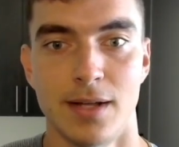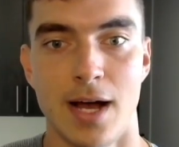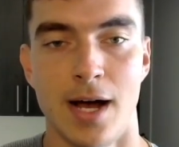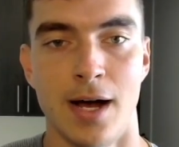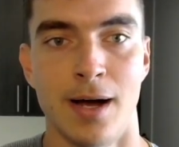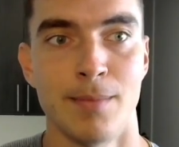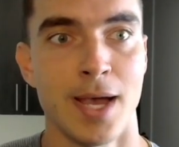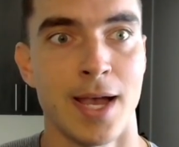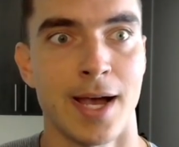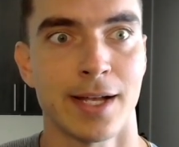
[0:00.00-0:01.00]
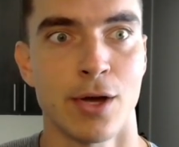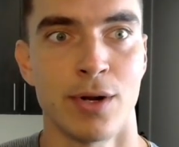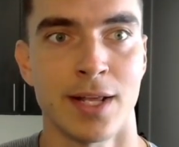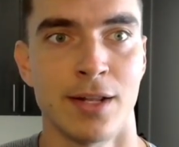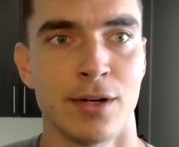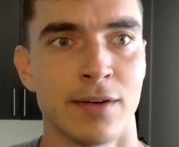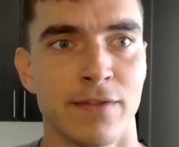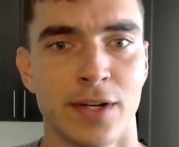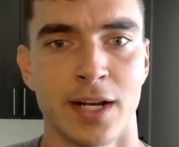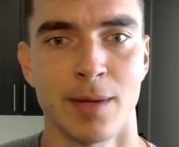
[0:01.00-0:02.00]
AI coding editor
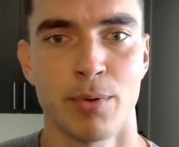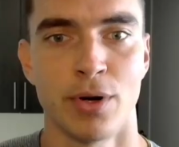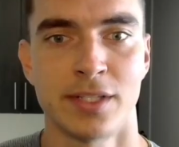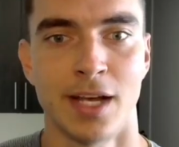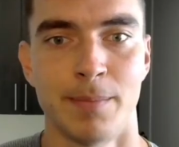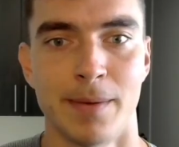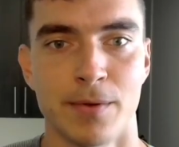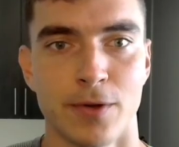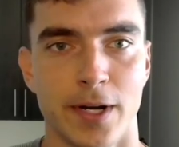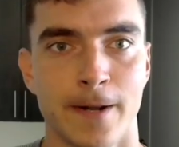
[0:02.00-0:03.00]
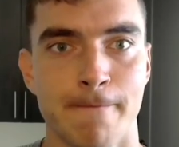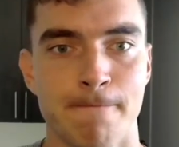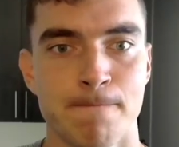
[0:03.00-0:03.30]
for getting a prototype up and running.